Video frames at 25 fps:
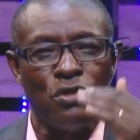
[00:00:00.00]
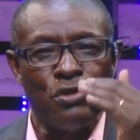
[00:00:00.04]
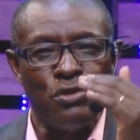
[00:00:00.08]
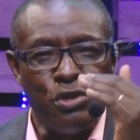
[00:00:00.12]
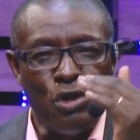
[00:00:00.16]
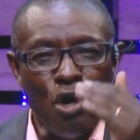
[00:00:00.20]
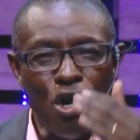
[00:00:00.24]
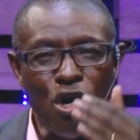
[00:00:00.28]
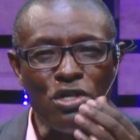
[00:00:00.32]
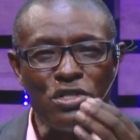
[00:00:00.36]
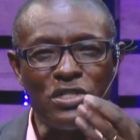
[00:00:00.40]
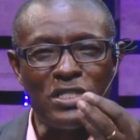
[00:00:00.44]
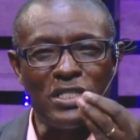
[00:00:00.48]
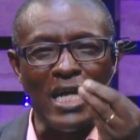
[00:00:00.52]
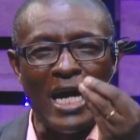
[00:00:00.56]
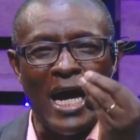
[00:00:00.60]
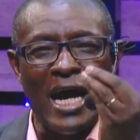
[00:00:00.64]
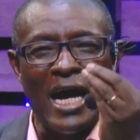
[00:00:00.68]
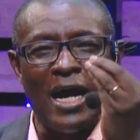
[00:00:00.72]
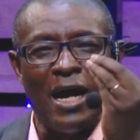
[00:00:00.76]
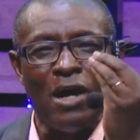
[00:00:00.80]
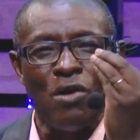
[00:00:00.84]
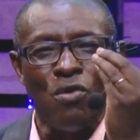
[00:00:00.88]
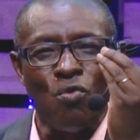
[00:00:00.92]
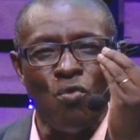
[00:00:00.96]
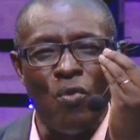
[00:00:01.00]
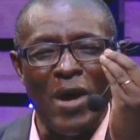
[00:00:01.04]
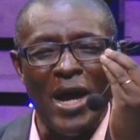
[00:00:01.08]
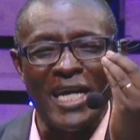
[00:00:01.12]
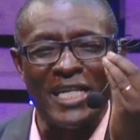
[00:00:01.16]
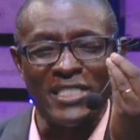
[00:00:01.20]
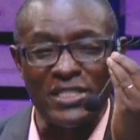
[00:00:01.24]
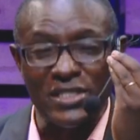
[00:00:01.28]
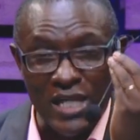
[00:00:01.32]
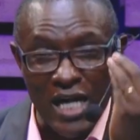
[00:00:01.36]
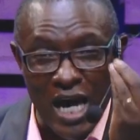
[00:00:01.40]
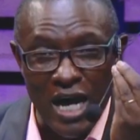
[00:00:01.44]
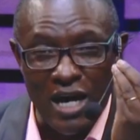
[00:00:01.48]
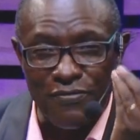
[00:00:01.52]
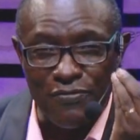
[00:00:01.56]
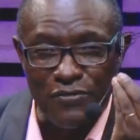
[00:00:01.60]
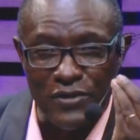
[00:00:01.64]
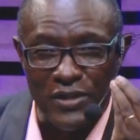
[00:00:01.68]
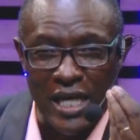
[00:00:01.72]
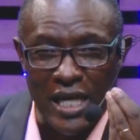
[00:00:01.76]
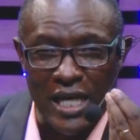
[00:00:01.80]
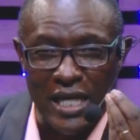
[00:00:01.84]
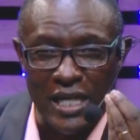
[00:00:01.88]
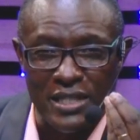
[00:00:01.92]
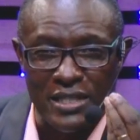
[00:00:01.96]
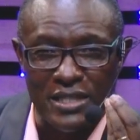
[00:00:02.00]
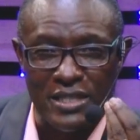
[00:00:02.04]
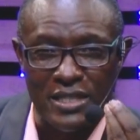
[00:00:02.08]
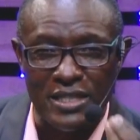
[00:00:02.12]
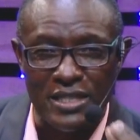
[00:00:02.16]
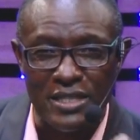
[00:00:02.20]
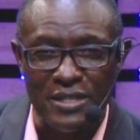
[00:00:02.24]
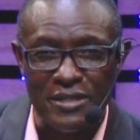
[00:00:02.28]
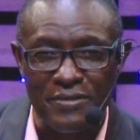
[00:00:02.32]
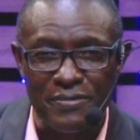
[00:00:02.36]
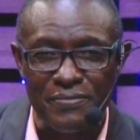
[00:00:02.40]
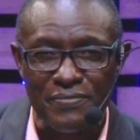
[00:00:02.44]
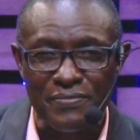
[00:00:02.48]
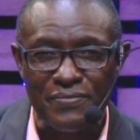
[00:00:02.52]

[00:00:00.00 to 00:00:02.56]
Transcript: Those were tough days.